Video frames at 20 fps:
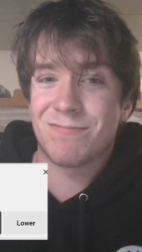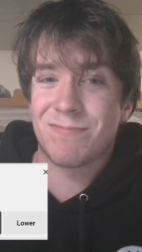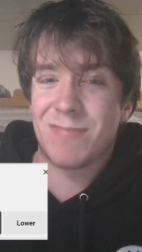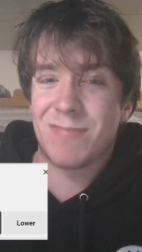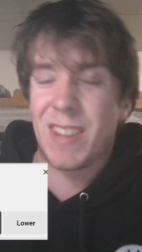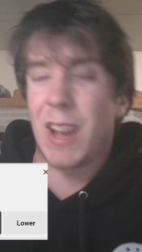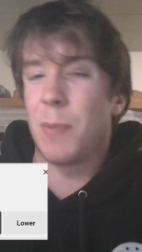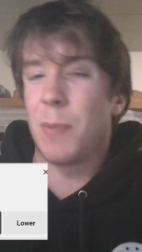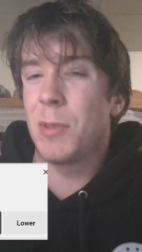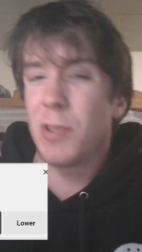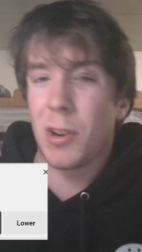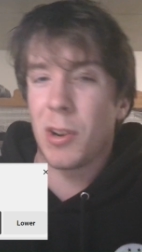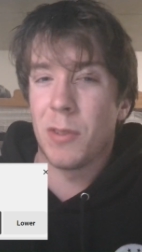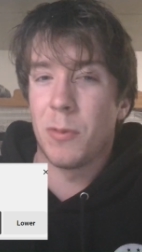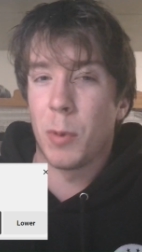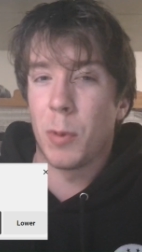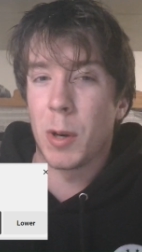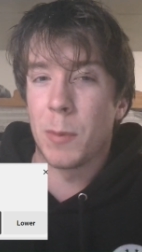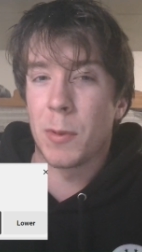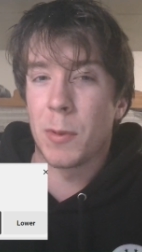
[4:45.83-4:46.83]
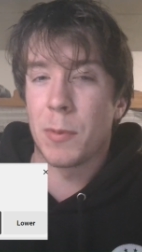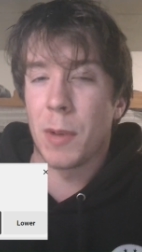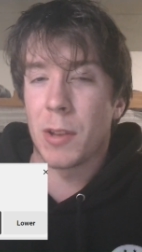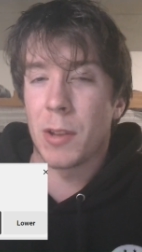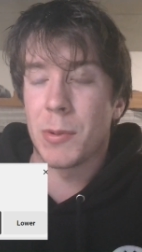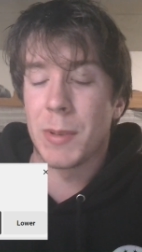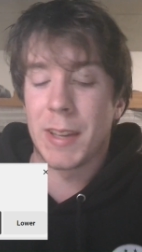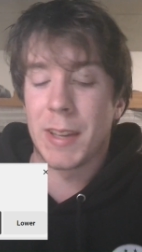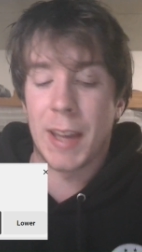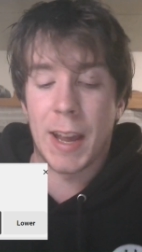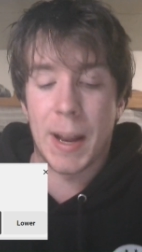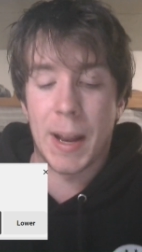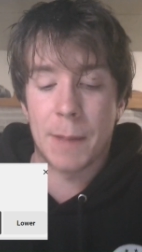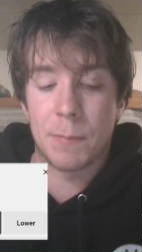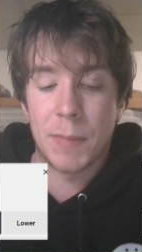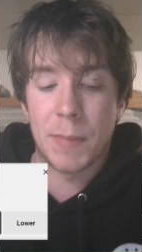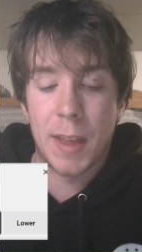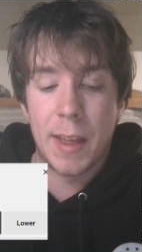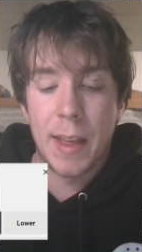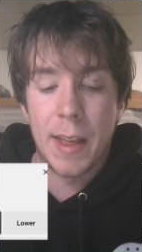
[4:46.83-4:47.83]
Yeah, we try to avoid him as best we can,
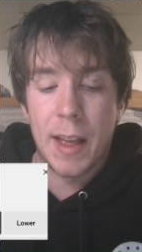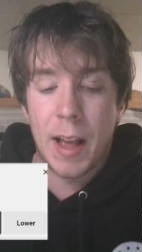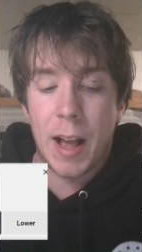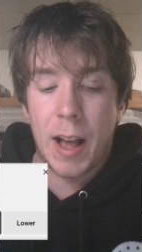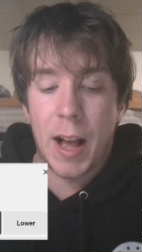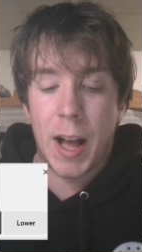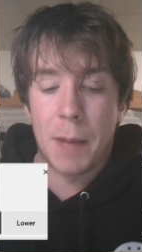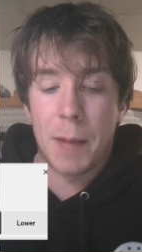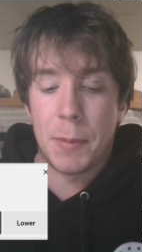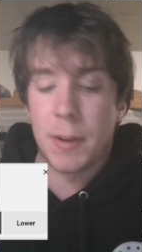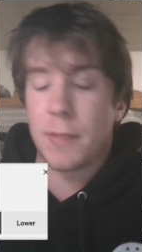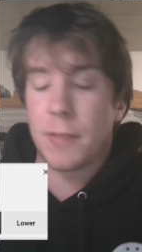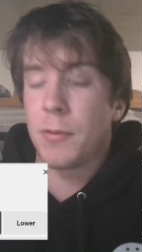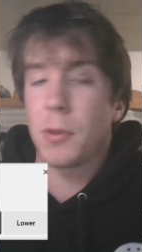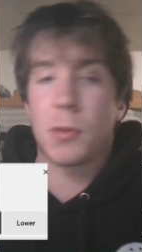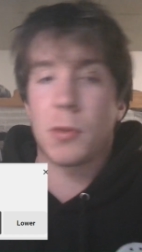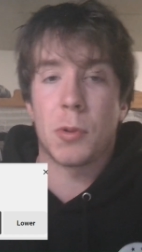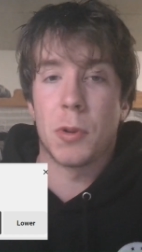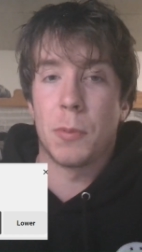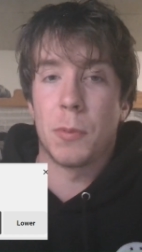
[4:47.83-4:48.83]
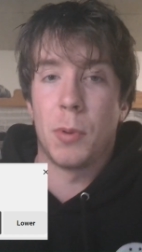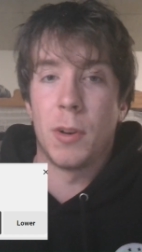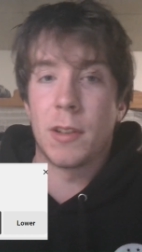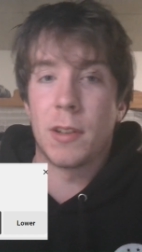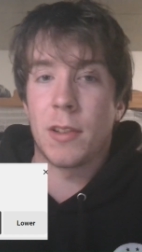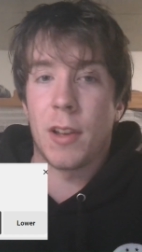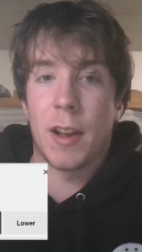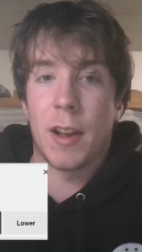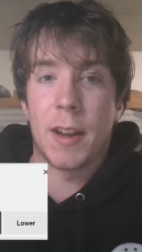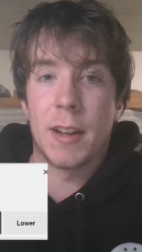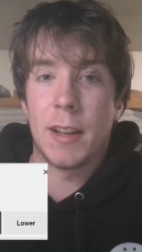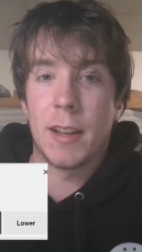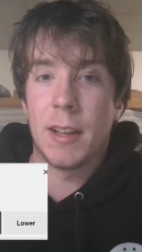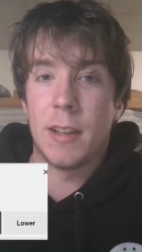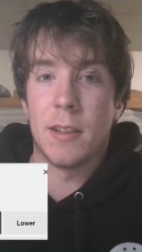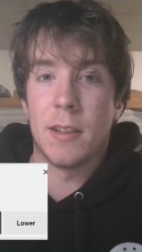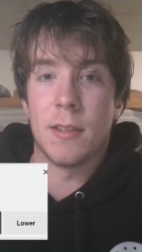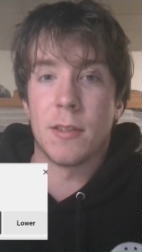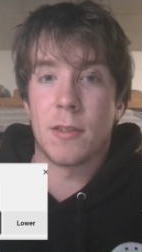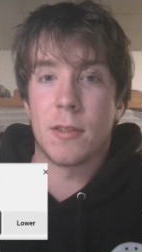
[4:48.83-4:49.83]
uh, but his first quarter points line
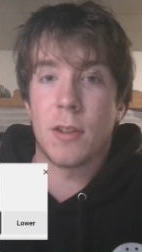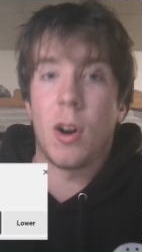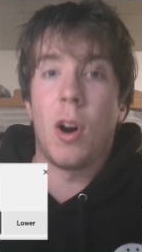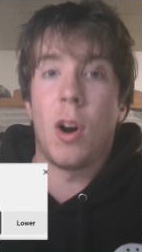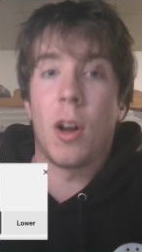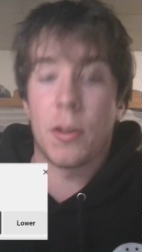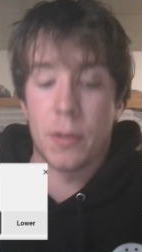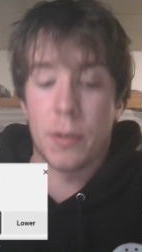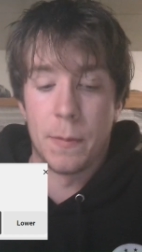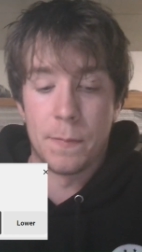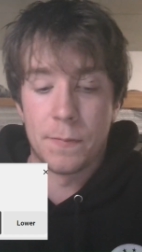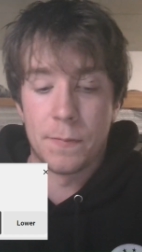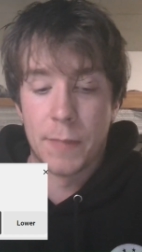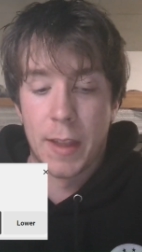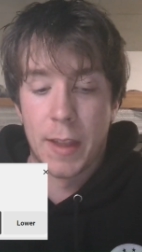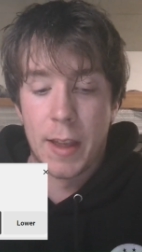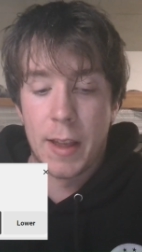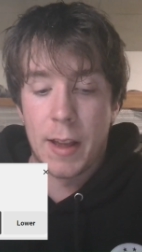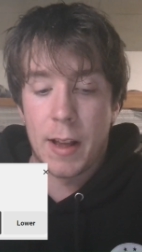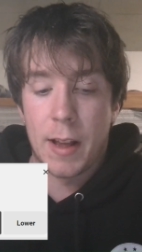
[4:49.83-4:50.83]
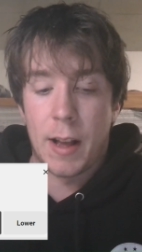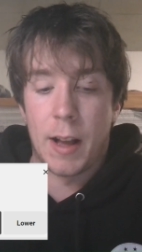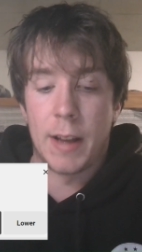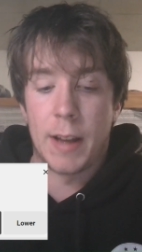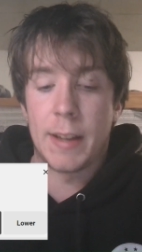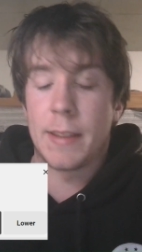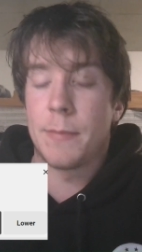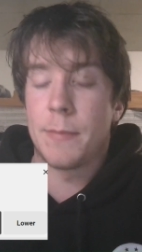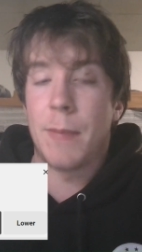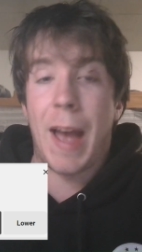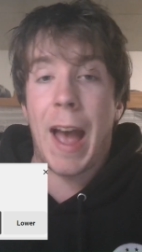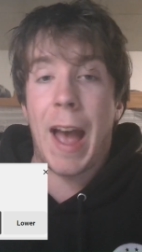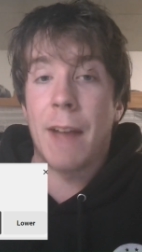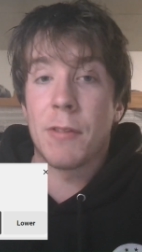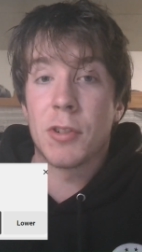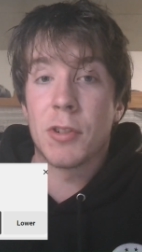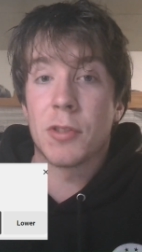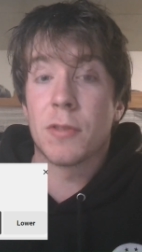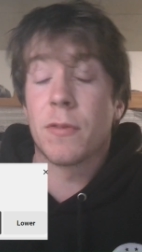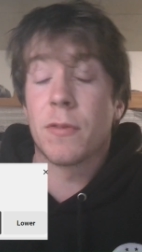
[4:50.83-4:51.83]
is awesome. Uh, he's
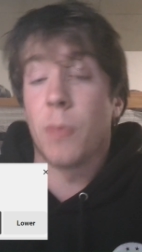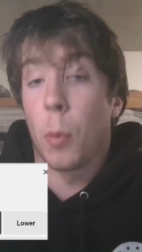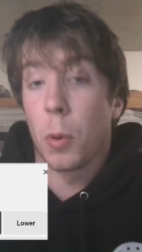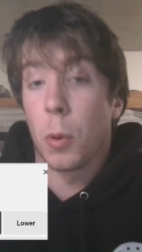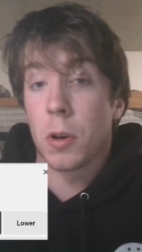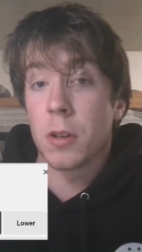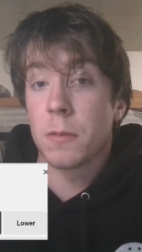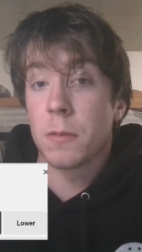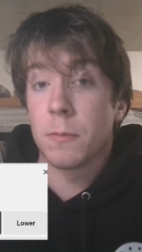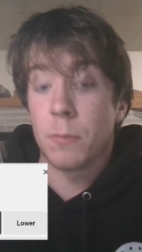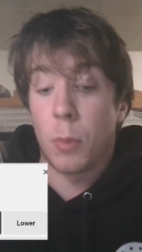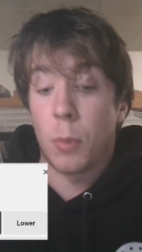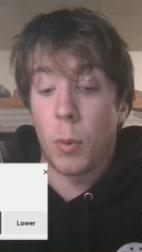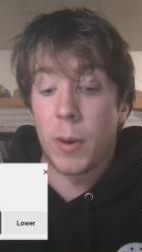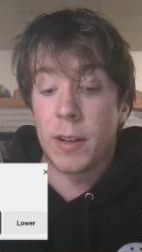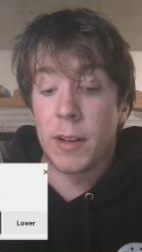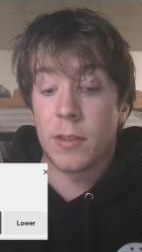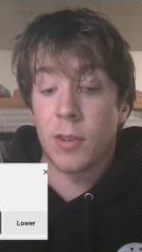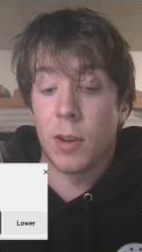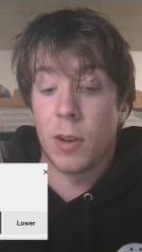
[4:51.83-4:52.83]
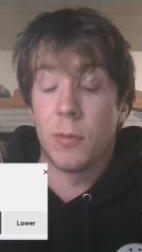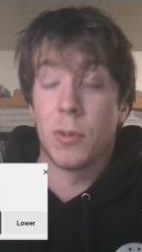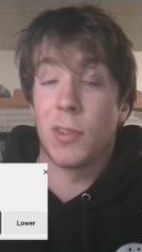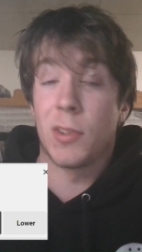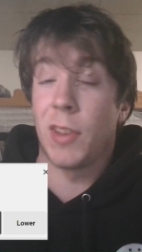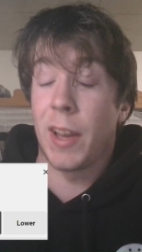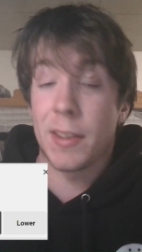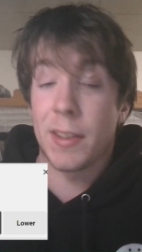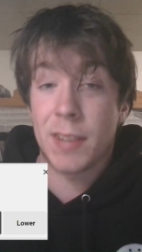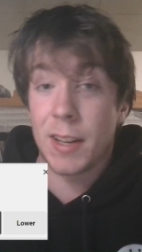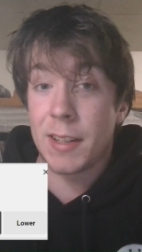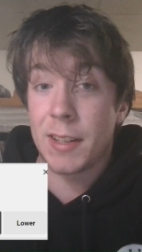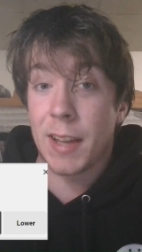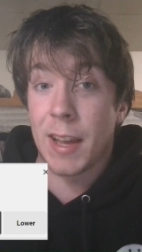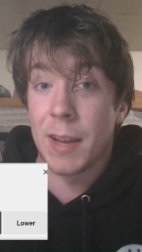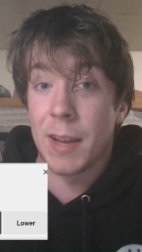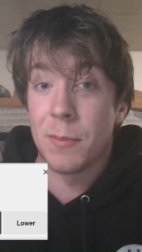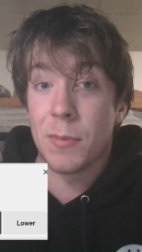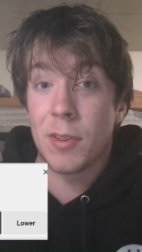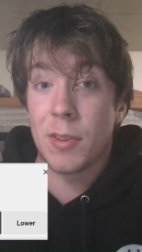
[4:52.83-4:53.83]
averaged four points over his last 10
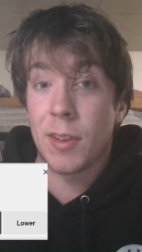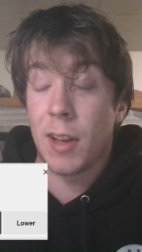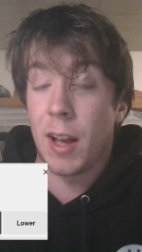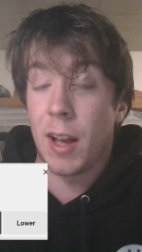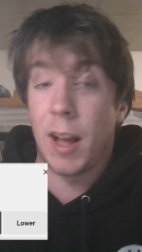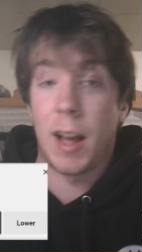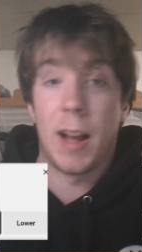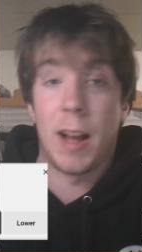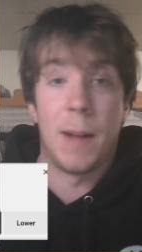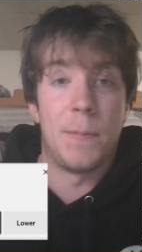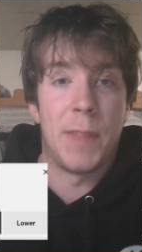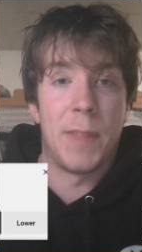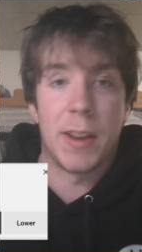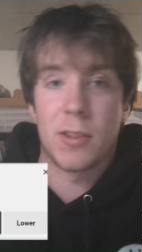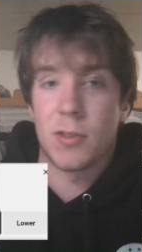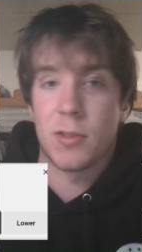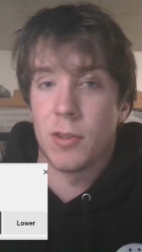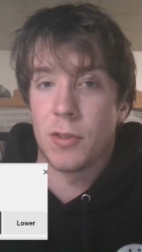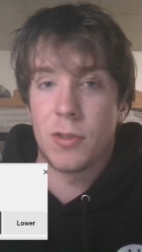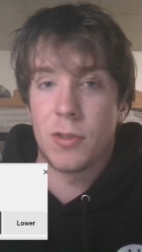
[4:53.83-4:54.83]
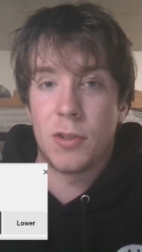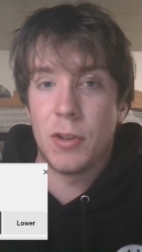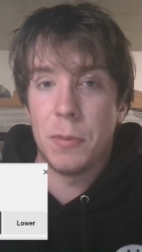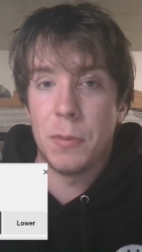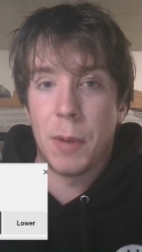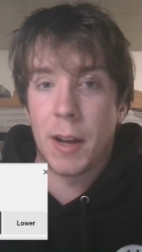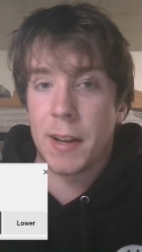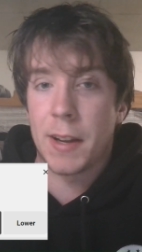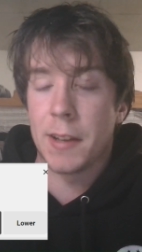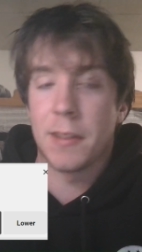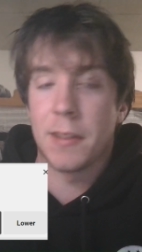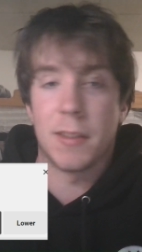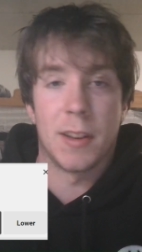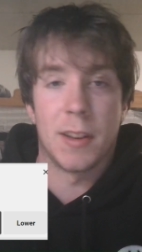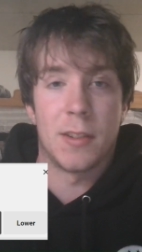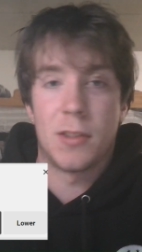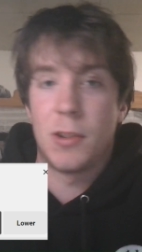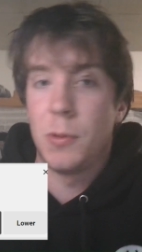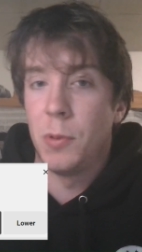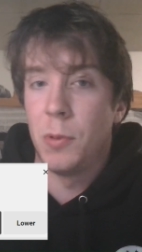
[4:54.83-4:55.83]
games. Uh, that's just two buckets. That's
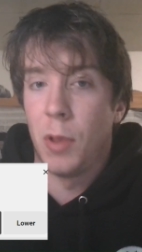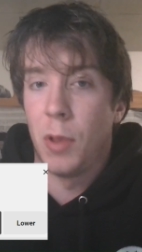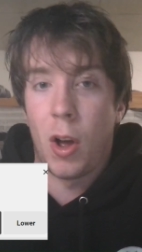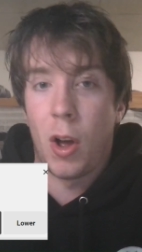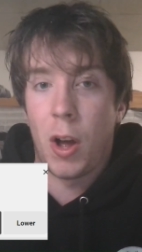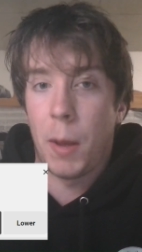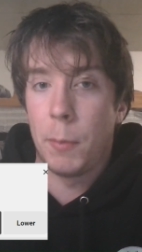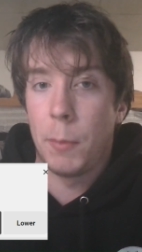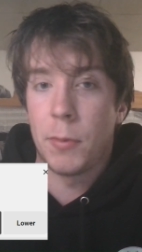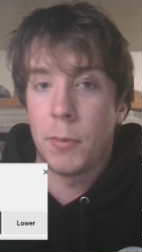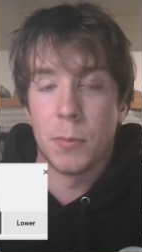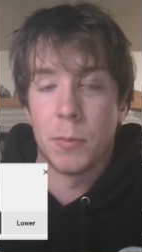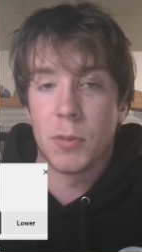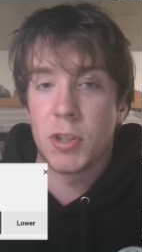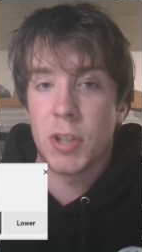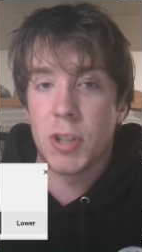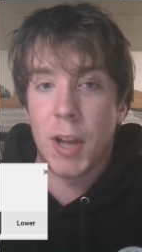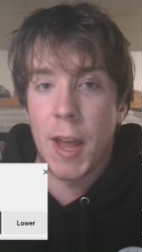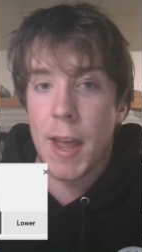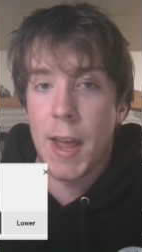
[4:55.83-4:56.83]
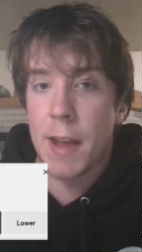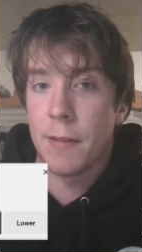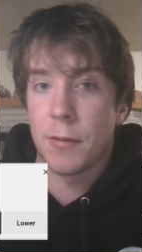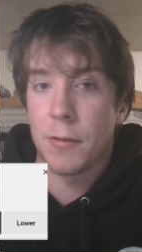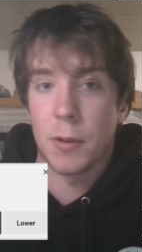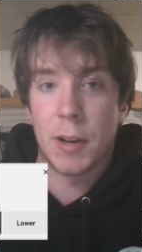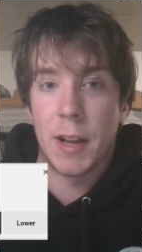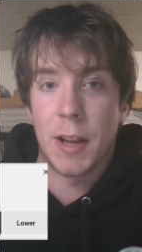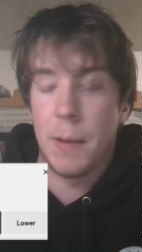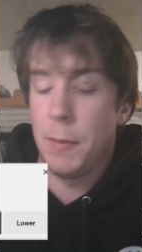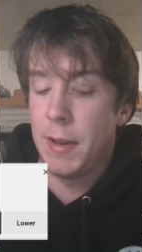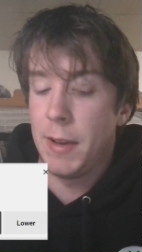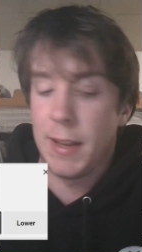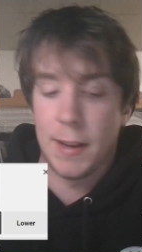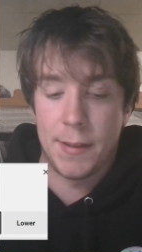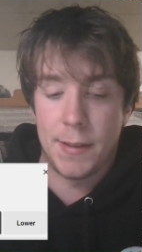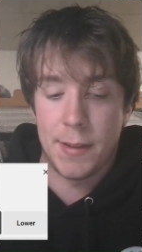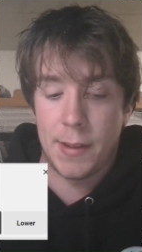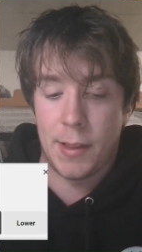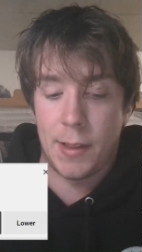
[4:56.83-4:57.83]
two lobs from Shai for him, and he
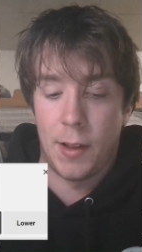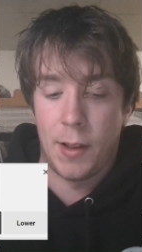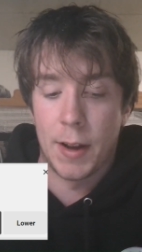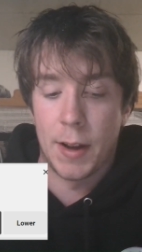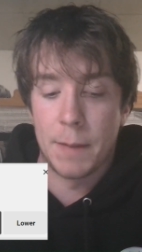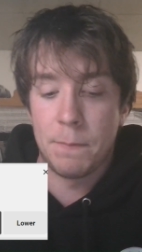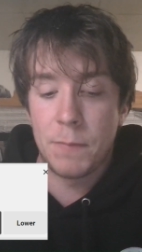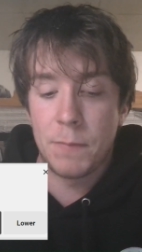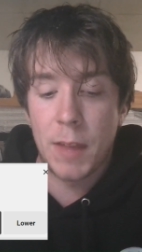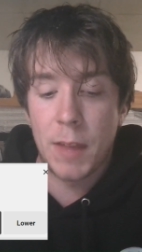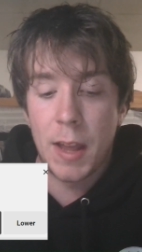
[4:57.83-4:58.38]
hits this line.